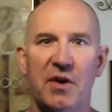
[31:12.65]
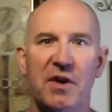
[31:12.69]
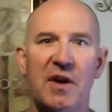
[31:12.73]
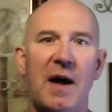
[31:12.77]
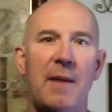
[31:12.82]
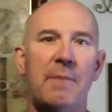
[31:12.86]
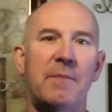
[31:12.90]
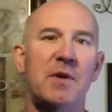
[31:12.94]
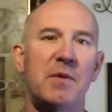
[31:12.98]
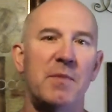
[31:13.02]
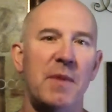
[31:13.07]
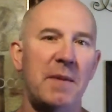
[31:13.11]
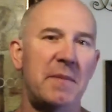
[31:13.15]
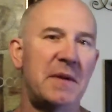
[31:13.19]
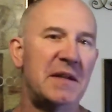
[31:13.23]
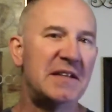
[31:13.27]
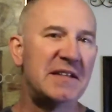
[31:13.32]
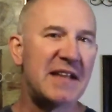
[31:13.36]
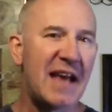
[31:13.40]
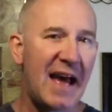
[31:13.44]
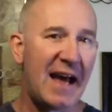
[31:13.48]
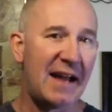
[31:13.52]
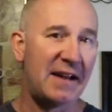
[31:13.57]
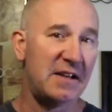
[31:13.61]
it up to maybe
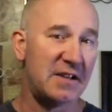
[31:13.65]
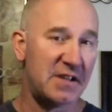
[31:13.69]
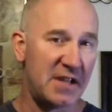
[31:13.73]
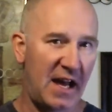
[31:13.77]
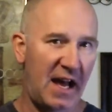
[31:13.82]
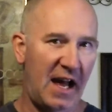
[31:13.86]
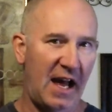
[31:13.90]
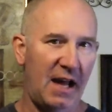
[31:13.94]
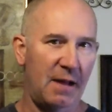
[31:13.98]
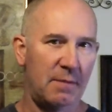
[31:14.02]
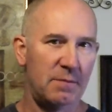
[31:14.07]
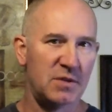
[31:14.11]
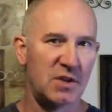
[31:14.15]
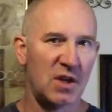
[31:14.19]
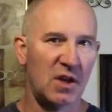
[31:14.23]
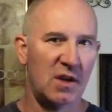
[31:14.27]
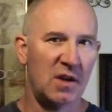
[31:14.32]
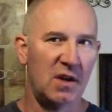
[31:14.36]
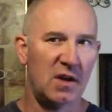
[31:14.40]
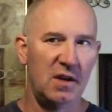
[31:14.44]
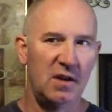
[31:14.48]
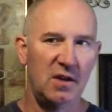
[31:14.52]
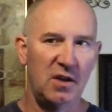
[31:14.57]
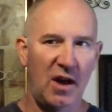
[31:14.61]
10 times.
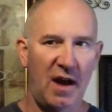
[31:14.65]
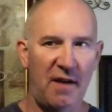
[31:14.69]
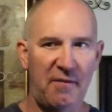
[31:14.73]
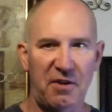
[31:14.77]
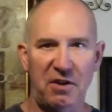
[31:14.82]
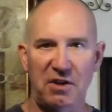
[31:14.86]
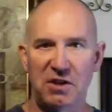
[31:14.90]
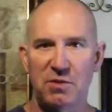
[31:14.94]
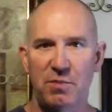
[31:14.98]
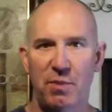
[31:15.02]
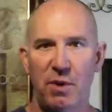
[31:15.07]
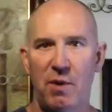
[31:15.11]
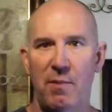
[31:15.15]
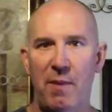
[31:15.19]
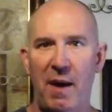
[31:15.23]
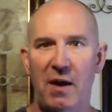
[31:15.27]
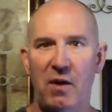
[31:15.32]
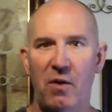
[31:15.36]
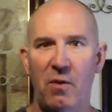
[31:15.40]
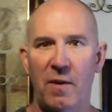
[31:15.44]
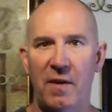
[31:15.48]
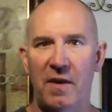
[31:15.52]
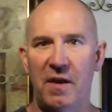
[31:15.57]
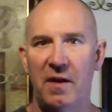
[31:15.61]
You'll have to
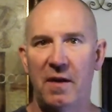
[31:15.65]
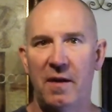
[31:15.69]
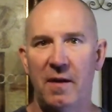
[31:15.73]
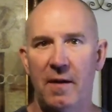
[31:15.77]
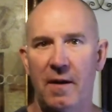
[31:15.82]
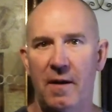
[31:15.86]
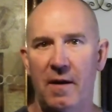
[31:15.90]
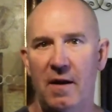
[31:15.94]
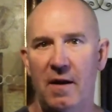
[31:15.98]
experiment with it